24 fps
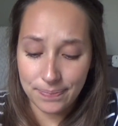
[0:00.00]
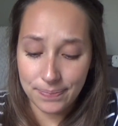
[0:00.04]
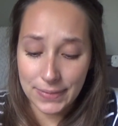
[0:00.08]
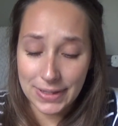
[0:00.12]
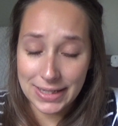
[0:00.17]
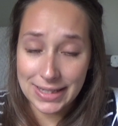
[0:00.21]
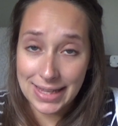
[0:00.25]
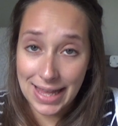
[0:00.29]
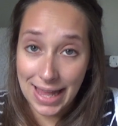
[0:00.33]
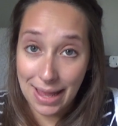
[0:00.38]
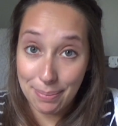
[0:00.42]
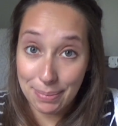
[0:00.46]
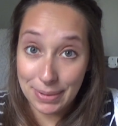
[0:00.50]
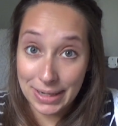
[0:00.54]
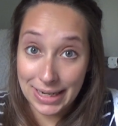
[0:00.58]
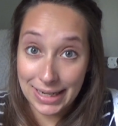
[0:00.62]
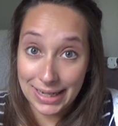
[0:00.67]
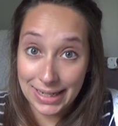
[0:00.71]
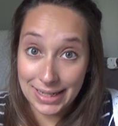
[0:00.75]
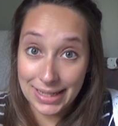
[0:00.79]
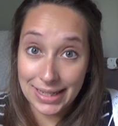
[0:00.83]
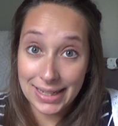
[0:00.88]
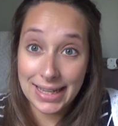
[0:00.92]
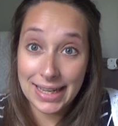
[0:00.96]
it's
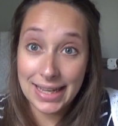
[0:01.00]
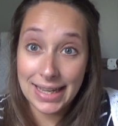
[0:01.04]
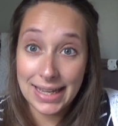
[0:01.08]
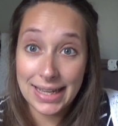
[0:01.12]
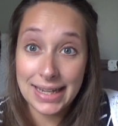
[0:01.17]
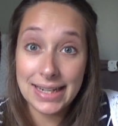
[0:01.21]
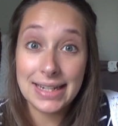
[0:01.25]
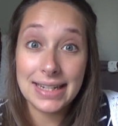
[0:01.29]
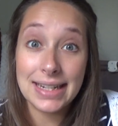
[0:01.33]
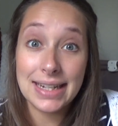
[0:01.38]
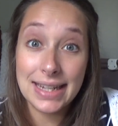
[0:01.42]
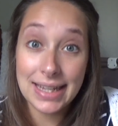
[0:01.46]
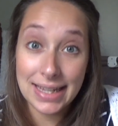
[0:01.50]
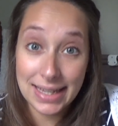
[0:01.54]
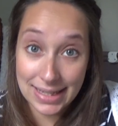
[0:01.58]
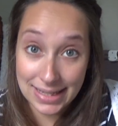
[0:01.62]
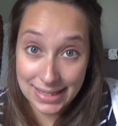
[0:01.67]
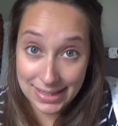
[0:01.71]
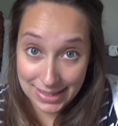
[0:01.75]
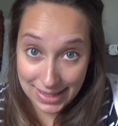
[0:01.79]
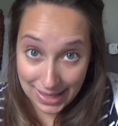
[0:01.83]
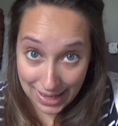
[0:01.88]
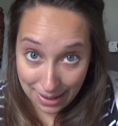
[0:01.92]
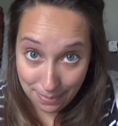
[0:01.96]
happening. It
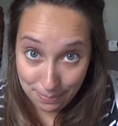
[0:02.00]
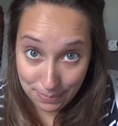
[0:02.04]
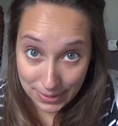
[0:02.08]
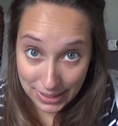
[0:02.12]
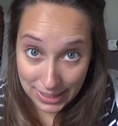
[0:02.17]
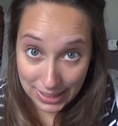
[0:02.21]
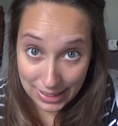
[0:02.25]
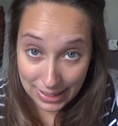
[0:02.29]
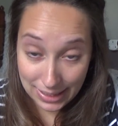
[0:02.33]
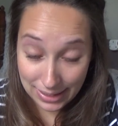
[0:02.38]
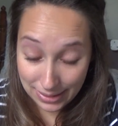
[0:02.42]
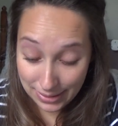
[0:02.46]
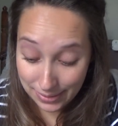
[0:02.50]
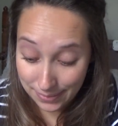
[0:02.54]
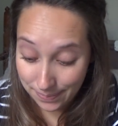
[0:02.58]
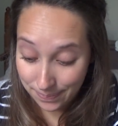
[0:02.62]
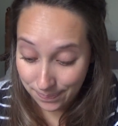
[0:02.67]
is happening.